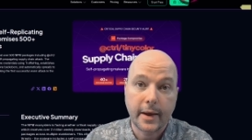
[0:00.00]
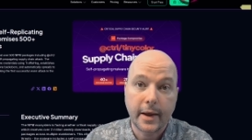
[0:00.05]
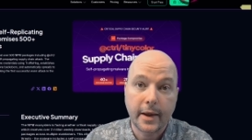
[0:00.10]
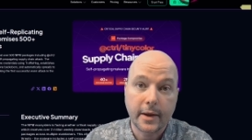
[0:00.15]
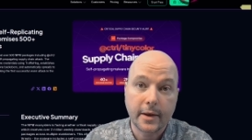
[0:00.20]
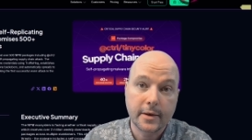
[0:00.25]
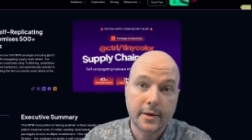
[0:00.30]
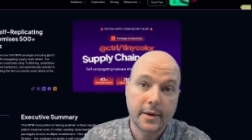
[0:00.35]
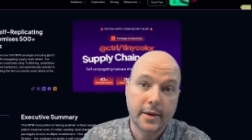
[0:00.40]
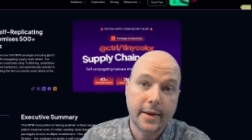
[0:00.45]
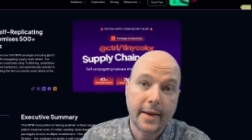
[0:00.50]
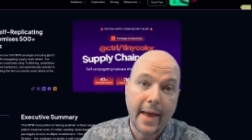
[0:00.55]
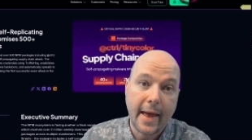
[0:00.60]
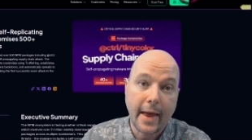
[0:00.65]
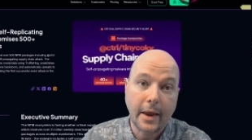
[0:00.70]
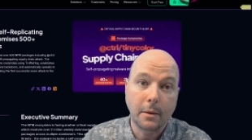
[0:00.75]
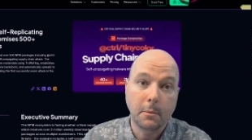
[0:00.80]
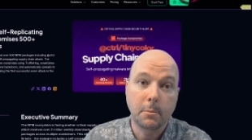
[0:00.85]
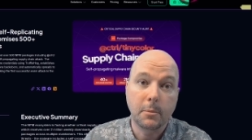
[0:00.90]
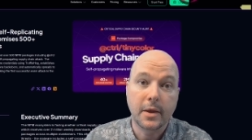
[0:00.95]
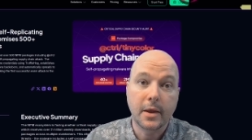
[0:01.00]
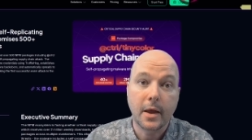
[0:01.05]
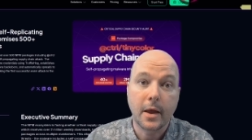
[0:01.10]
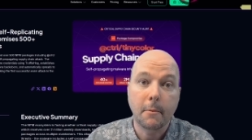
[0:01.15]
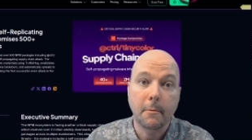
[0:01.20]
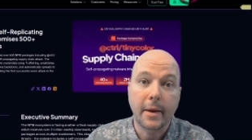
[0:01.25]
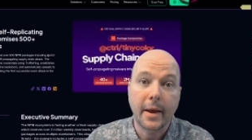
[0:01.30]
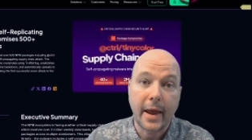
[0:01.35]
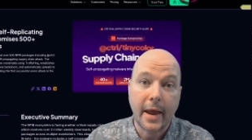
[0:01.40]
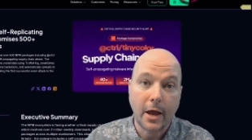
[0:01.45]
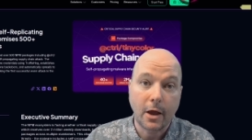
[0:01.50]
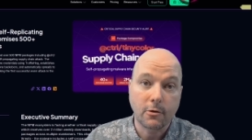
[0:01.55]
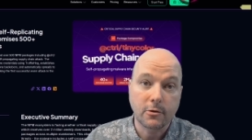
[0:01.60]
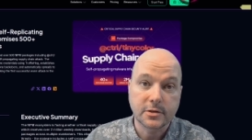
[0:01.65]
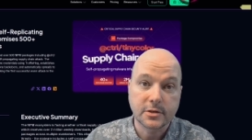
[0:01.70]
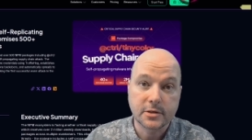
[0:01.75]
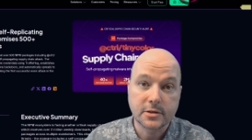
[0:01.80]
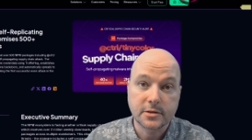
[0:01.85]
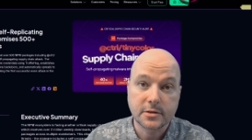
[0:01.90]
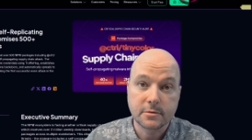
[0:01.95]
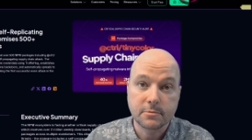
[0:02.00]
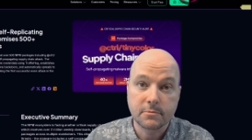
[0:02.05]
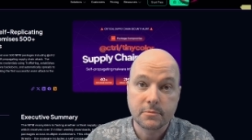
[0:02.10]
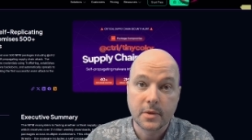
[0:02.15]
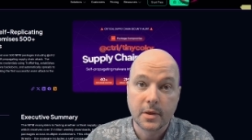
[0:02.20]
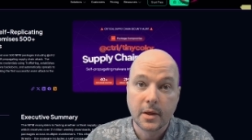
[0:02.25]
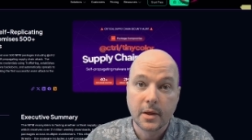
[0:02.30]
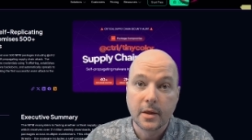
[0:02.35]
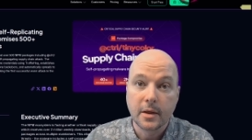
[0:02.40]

in the NPM ecosystem